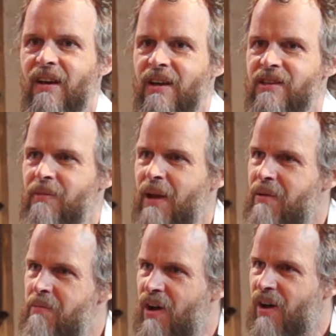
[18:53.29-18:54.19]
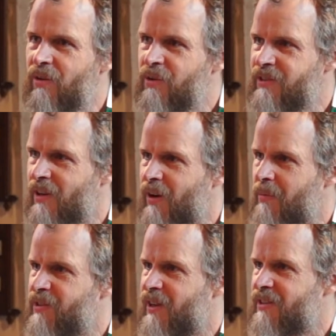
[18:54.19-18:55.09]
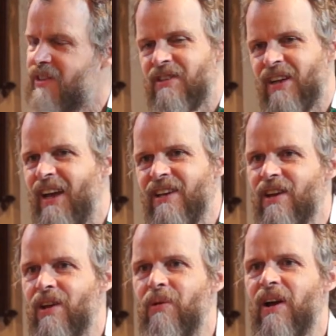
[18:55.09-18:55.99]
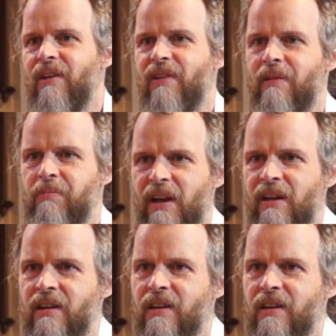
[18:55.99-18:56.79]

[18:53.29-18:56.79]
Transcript: So maybe myrrh also represents the taking away of our pain,